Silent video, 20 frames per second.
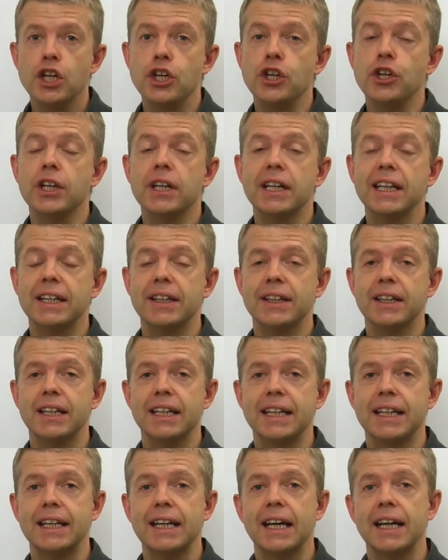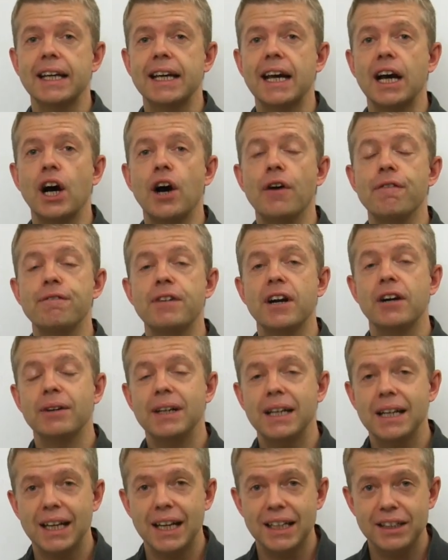You can click the link and get our
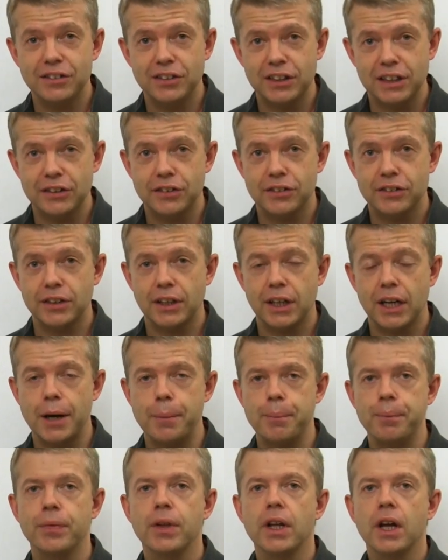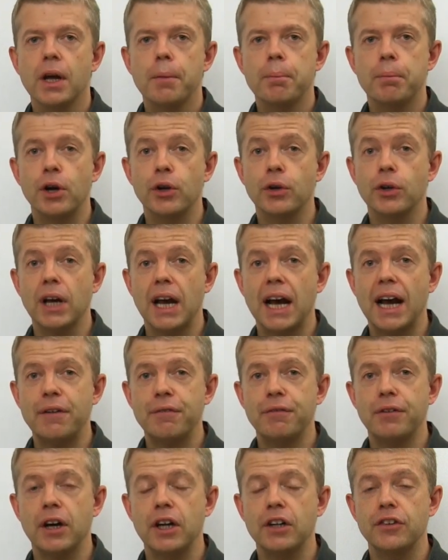very latest um, poker
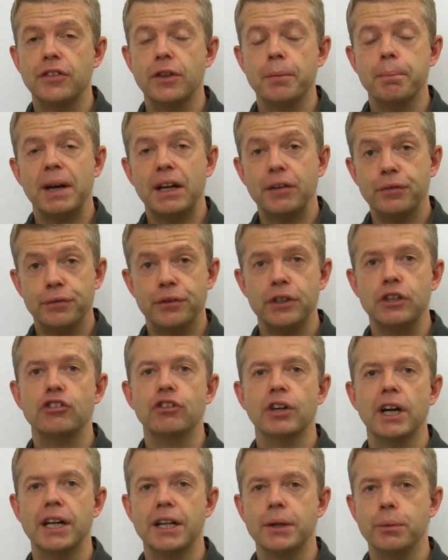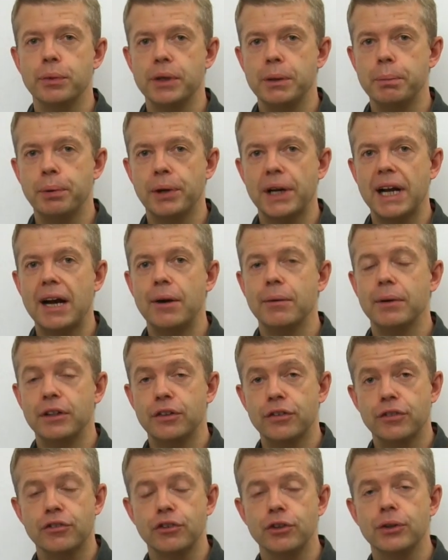advice. The best free training we put out
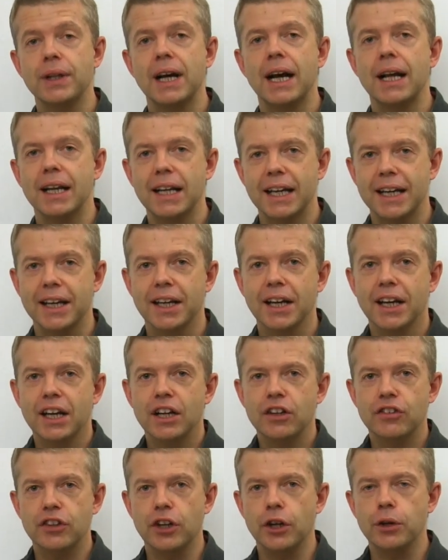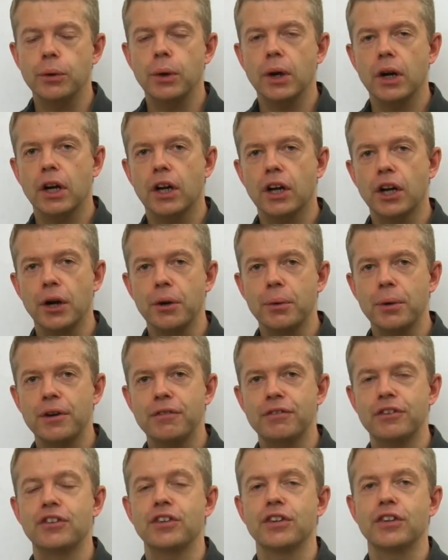is through that link. So go
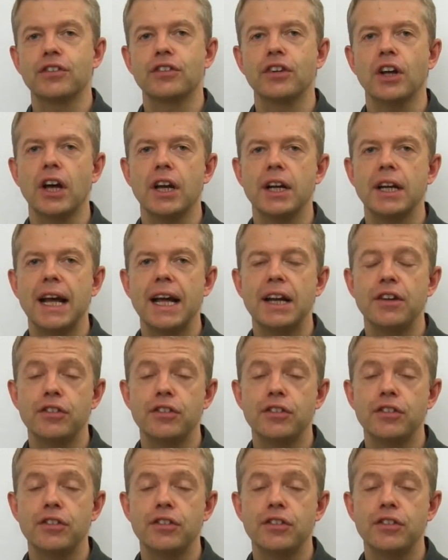over to the site,